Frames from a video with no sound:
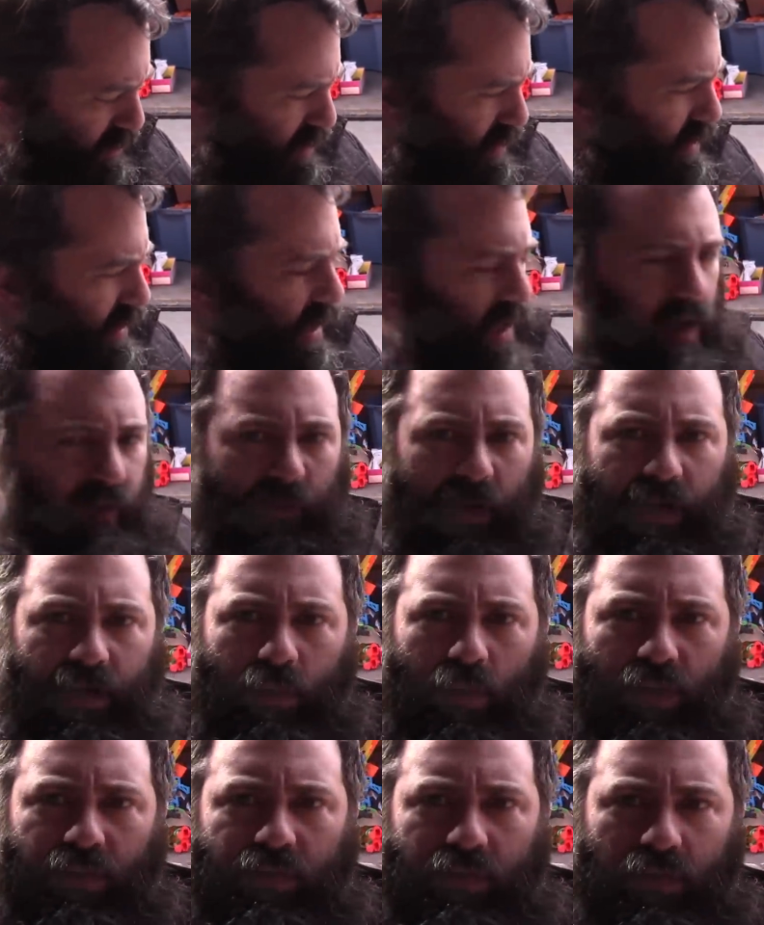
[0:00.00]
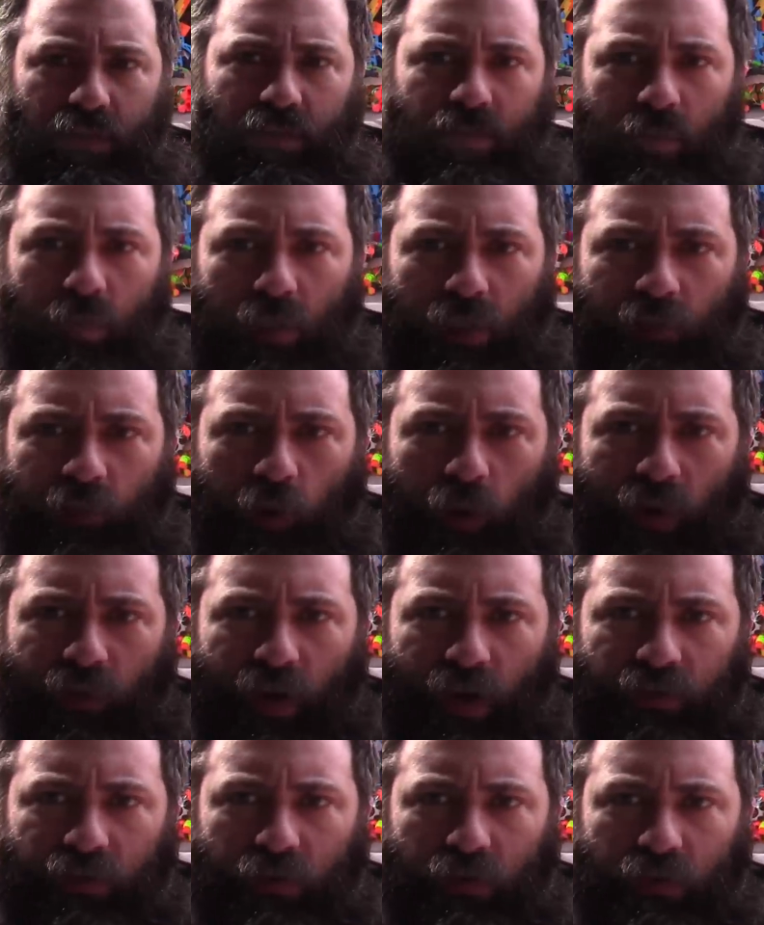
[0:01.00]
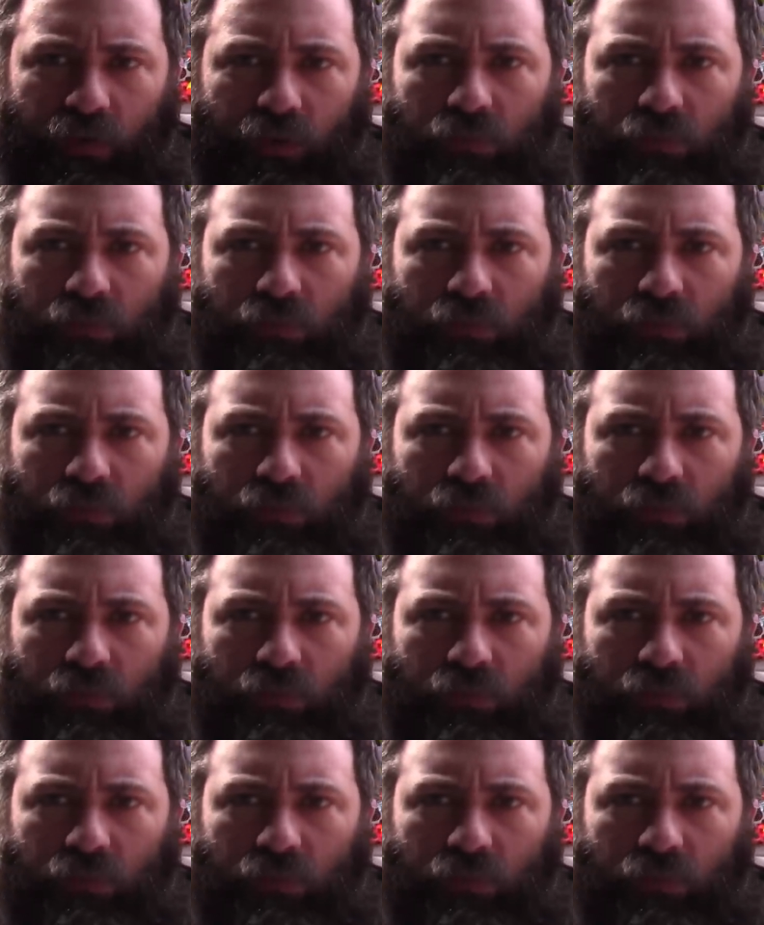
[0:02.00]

I have many questions. Do any of you have answers?